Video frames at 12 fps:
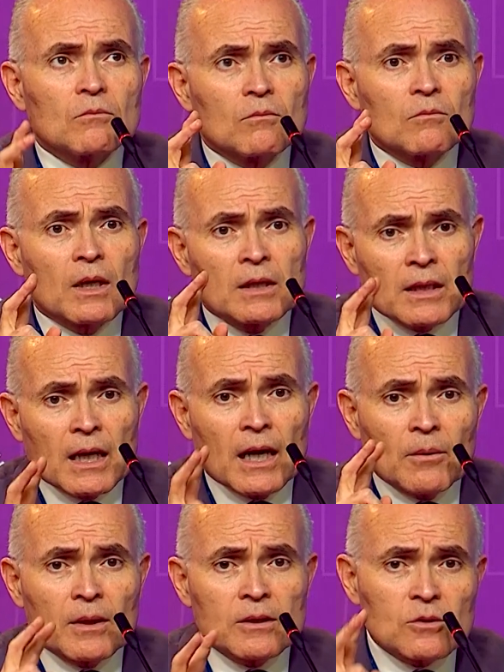for
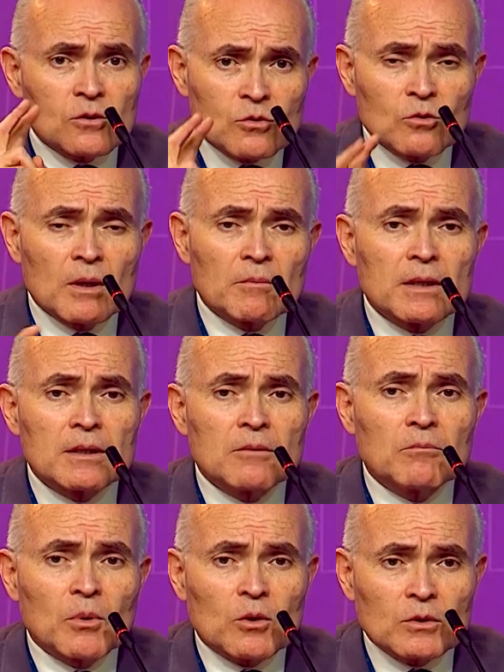the
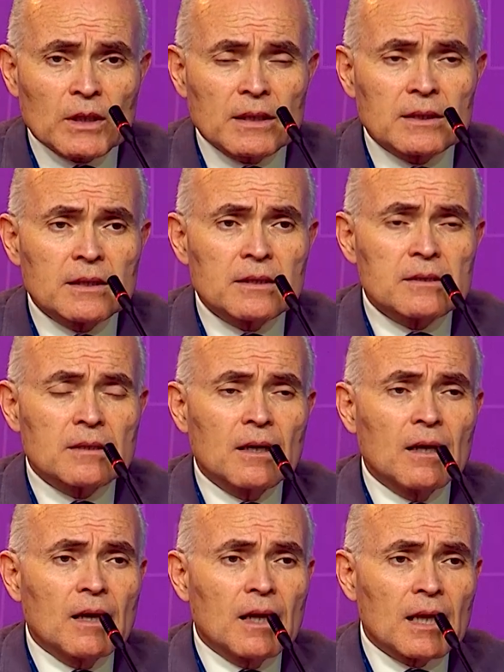formal and
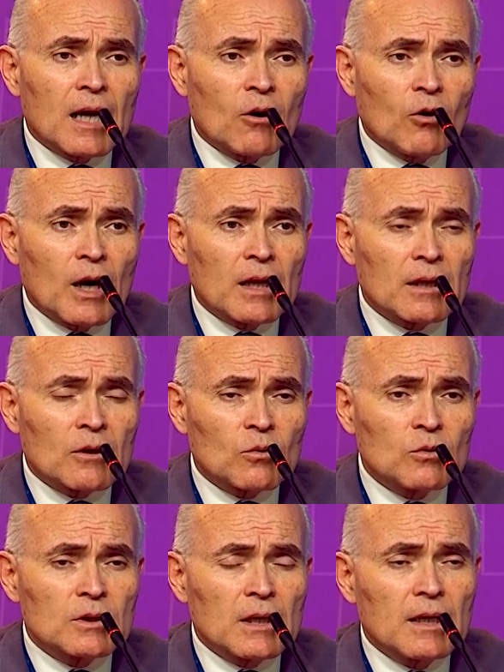global
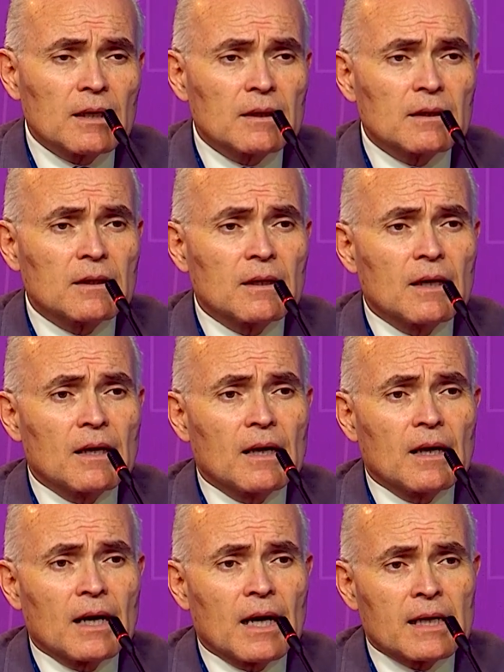economy,
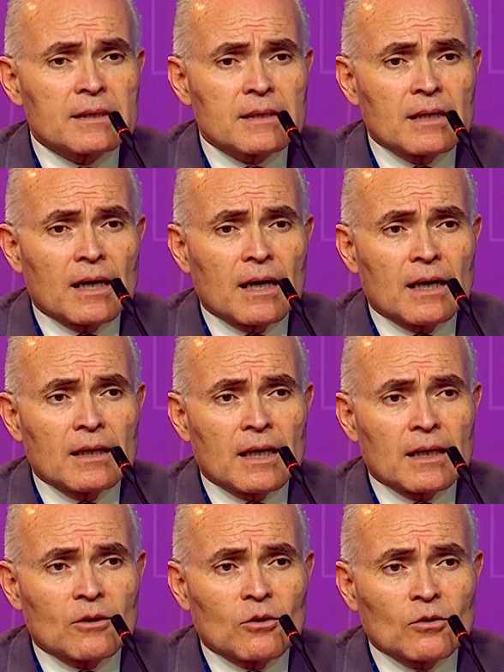that, in my opinion,
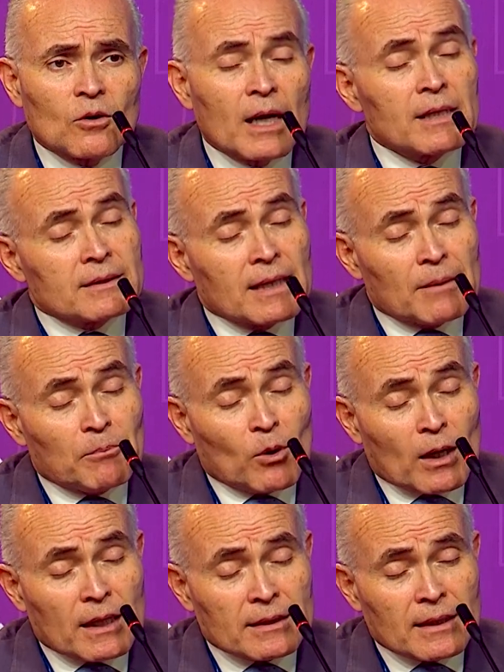and the opinion of
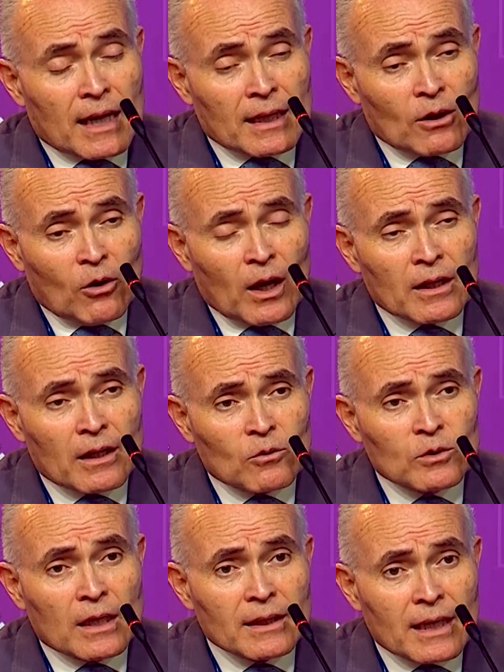many of the
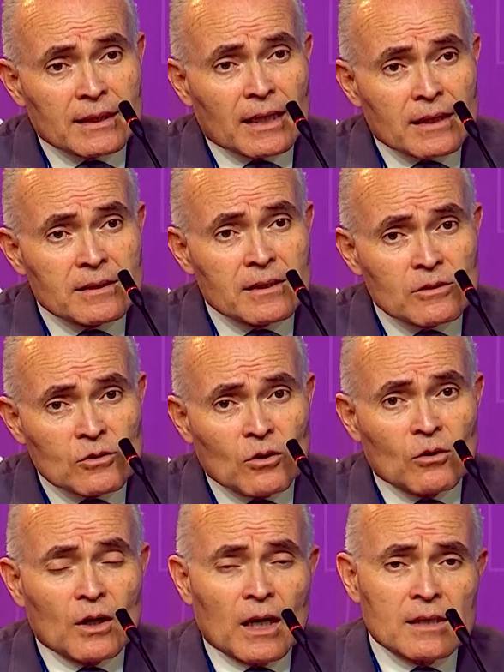APEC senior
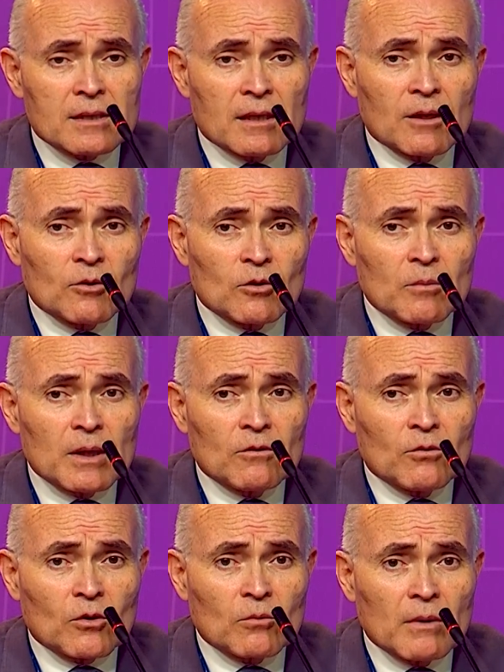officials,
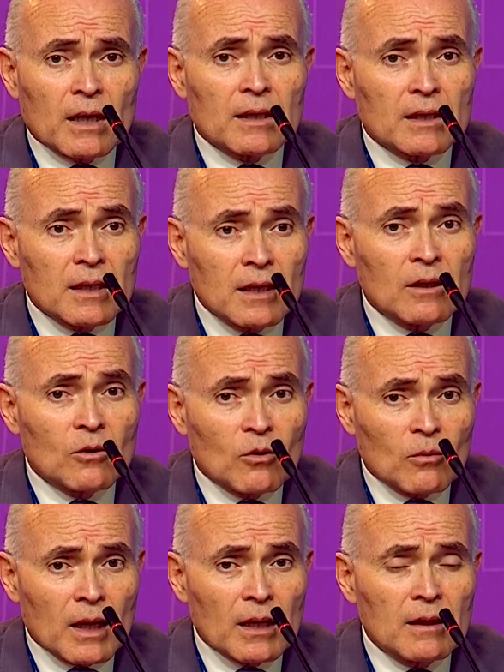will be the
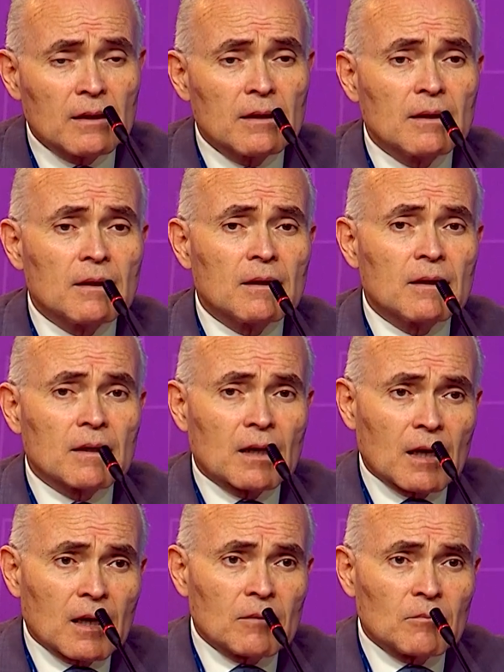most emblematic and
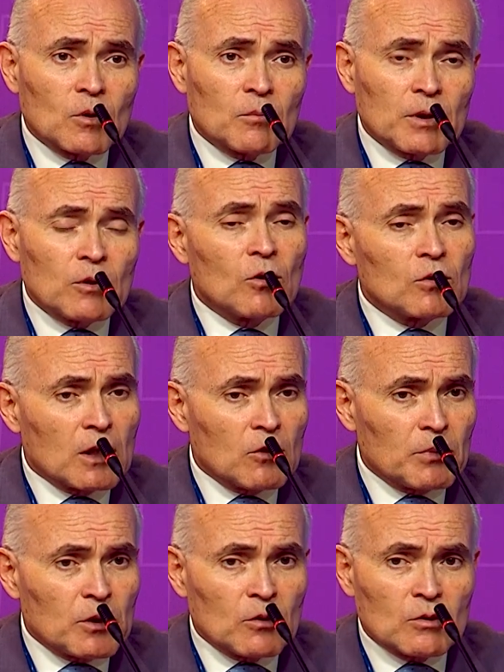most representative
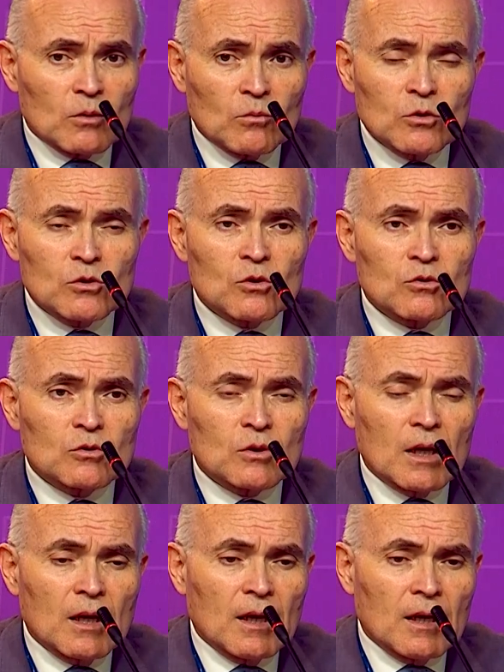deliverable
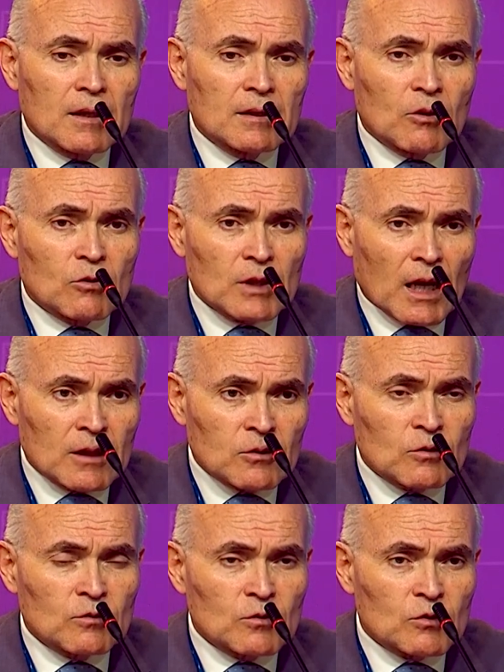of APEC
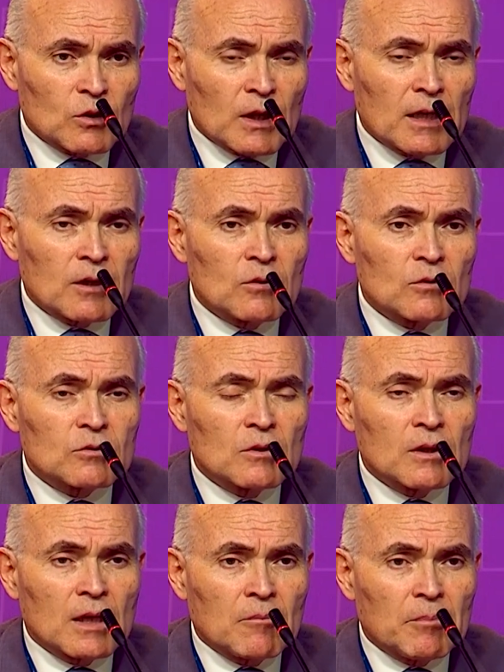Peru
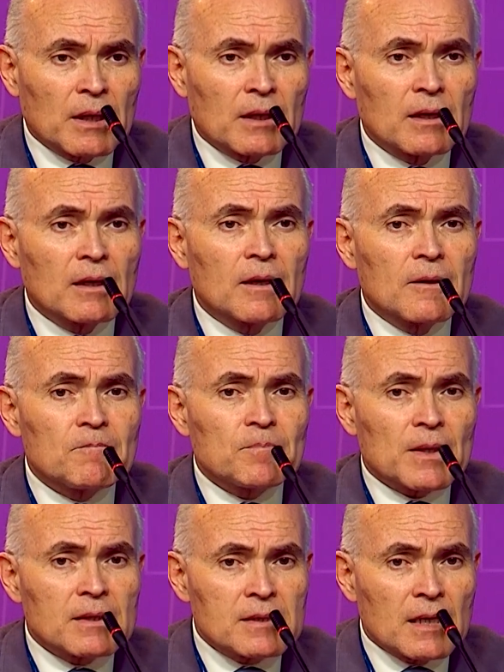2024, and
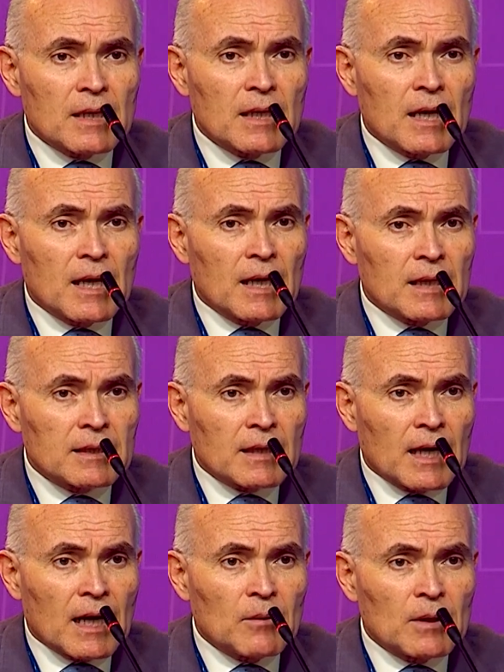what is the
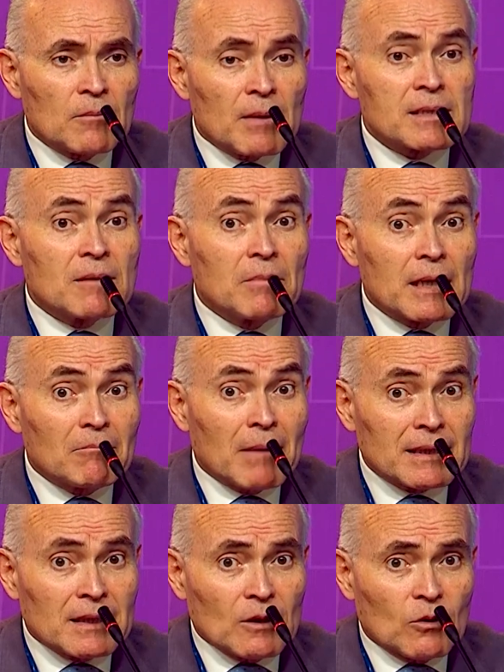new
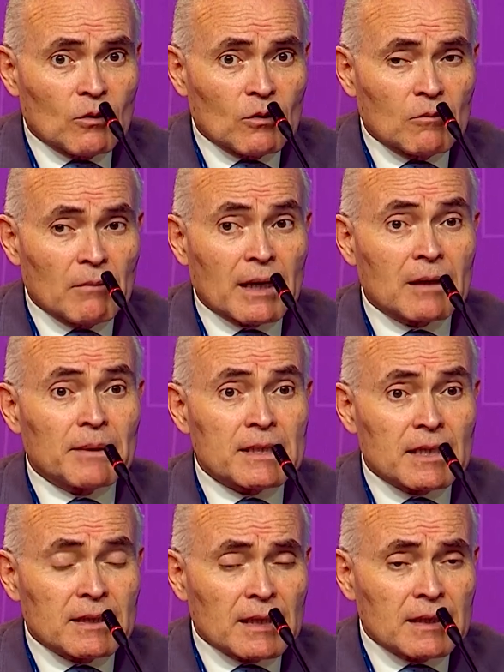look to the
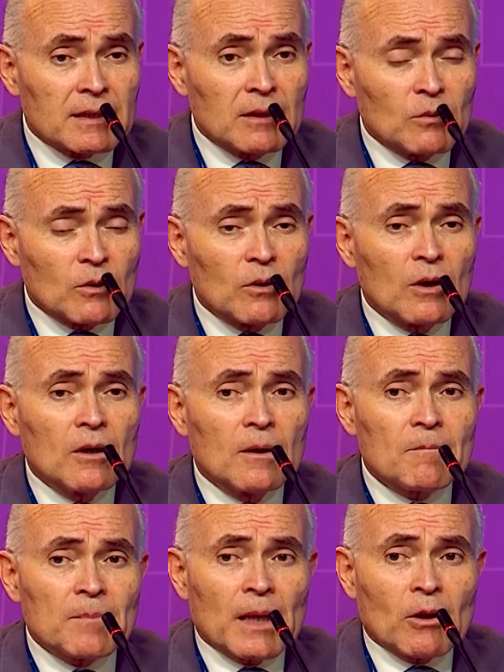
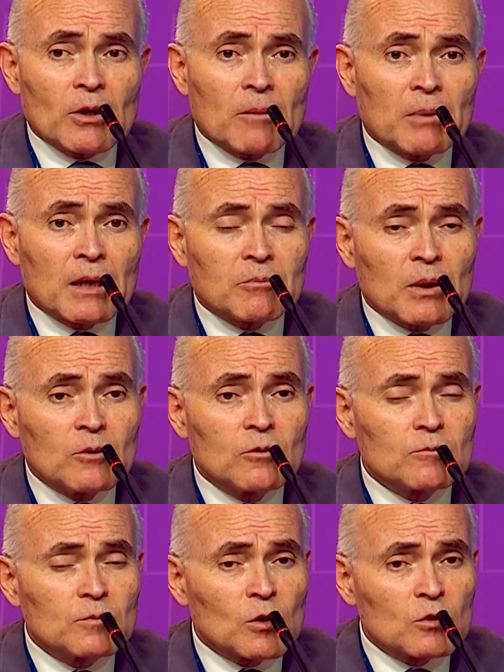Asia-Pacific
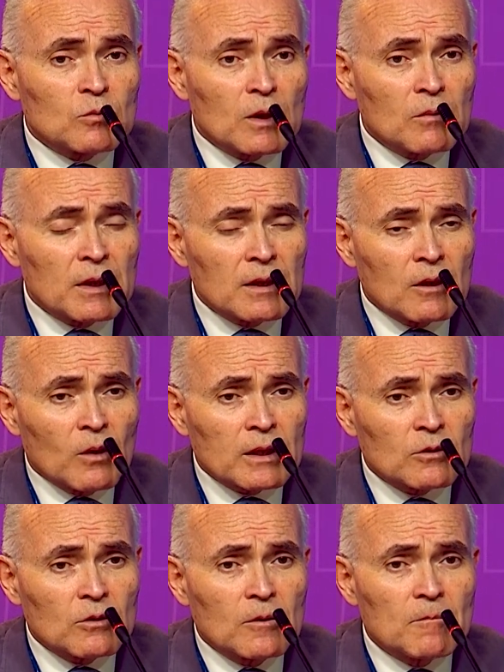Free Trade Area.
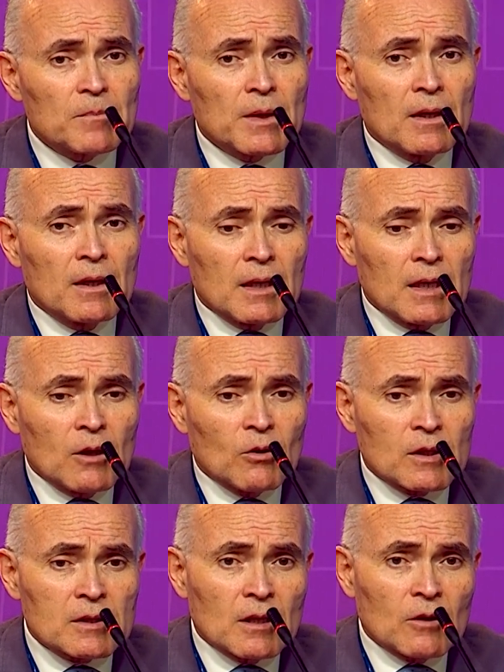That's a
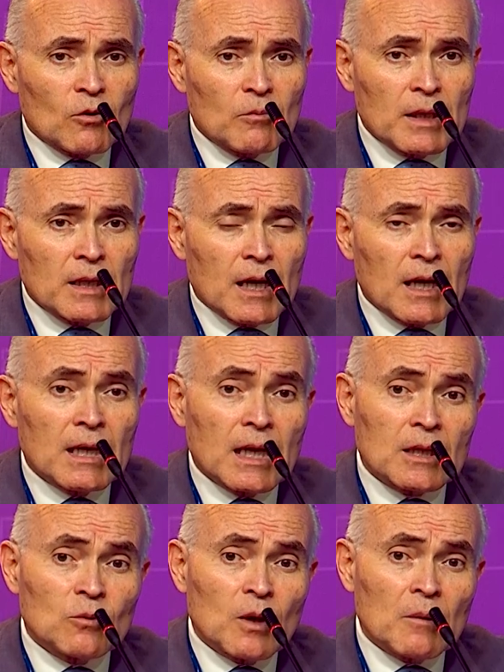statement
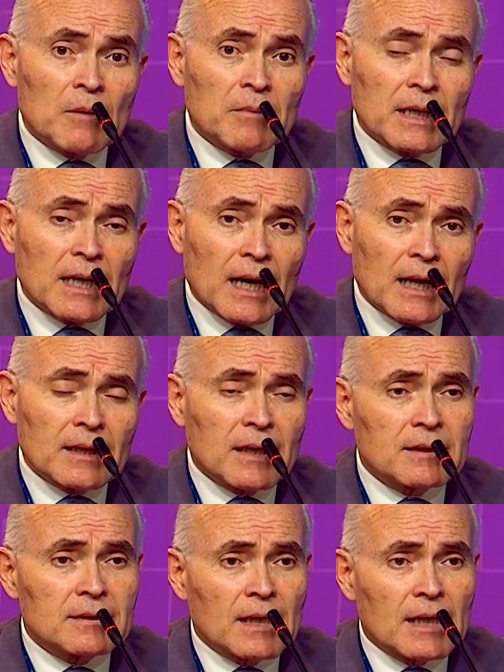about this issue.
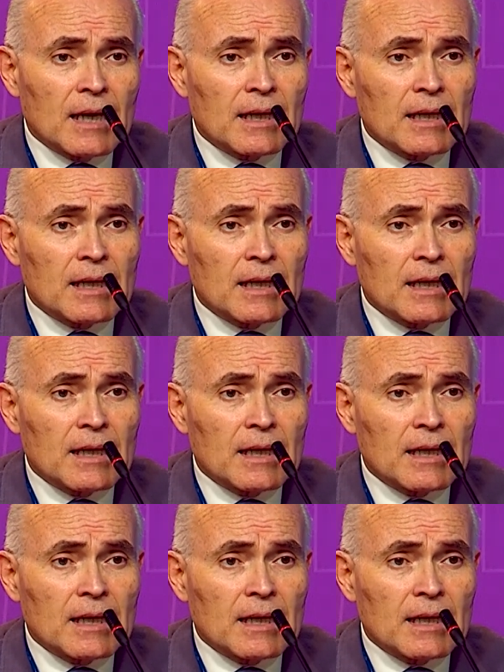It'll be